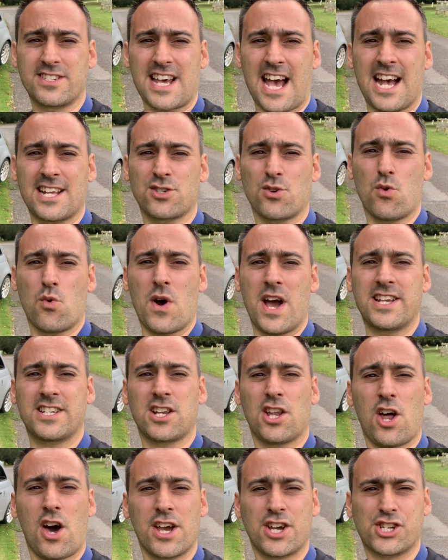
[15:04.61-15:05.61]
As always,
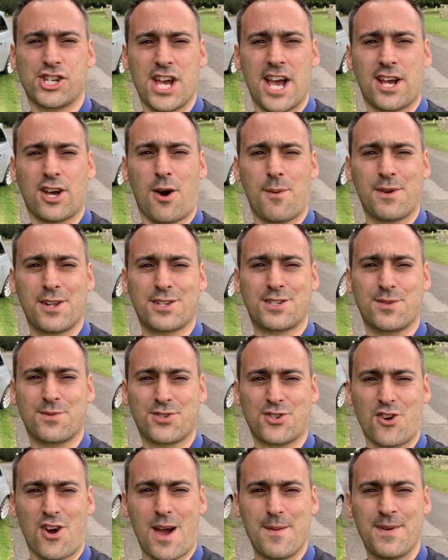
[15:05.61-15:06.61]
like, share, comment and
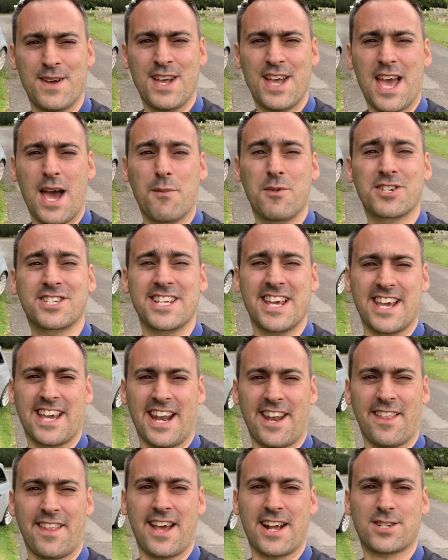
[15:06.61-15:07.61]
subscribe, and we'll see you
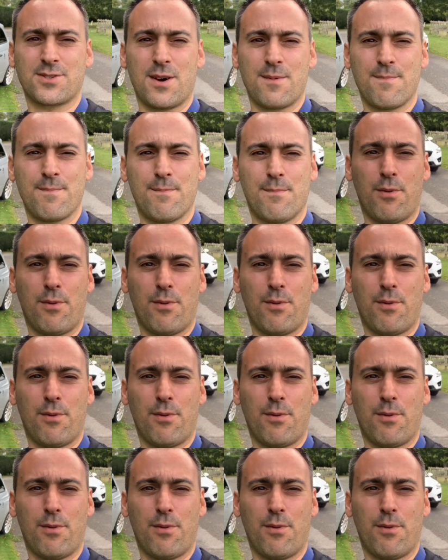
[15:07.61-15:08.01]
again in the next one.